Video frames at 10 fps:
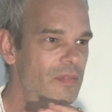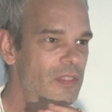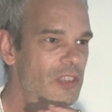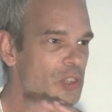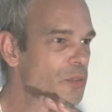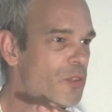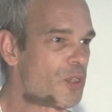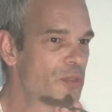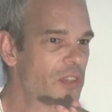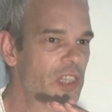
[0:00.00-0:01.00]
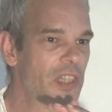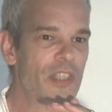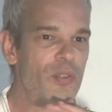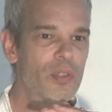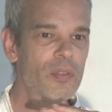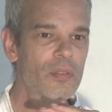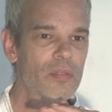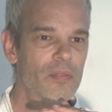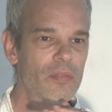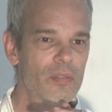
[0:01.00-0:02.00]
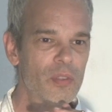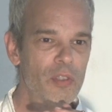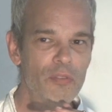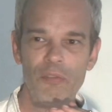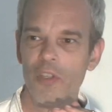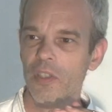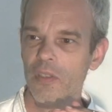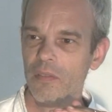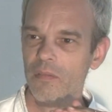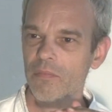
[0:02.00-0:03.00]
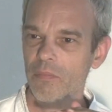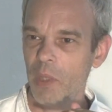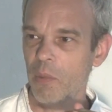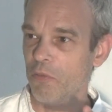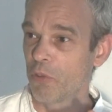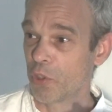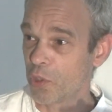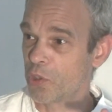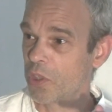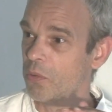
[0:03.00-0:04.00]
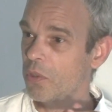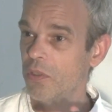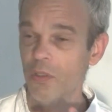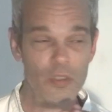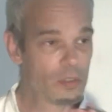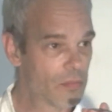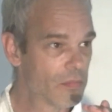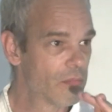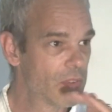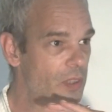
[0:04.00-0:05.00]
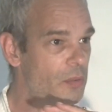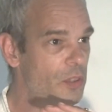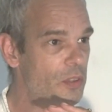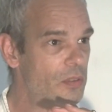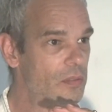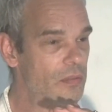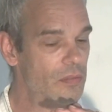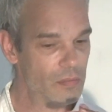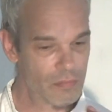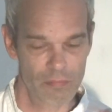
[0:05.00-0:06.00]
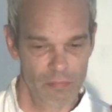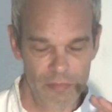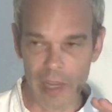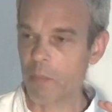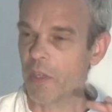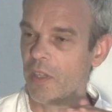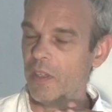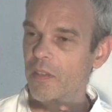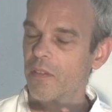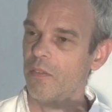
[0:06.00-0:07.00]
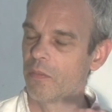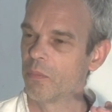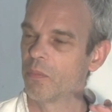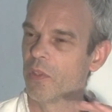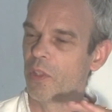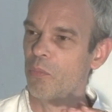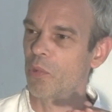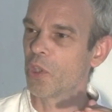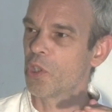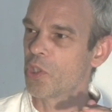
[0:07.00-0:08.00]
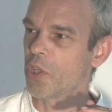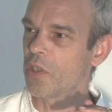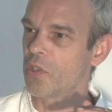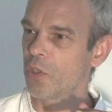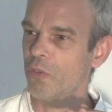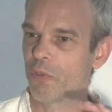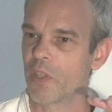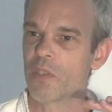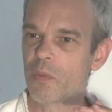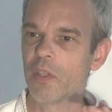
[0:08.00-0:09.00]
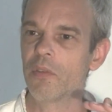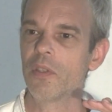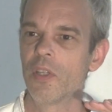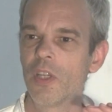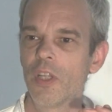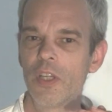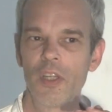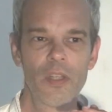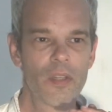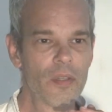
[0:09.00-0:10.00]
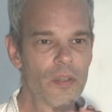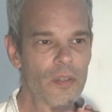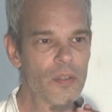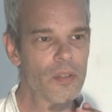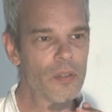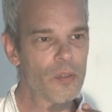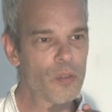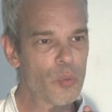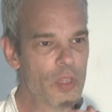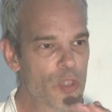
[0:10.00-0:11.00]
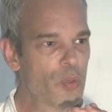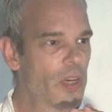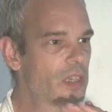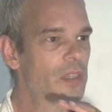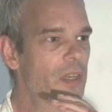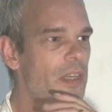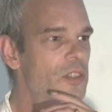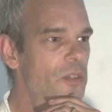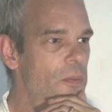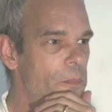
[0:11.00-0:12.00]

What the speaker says: This is of course very natural. You will fear maybe for your children or your family, in a broader sense, your friends, whatever, to which you are attached.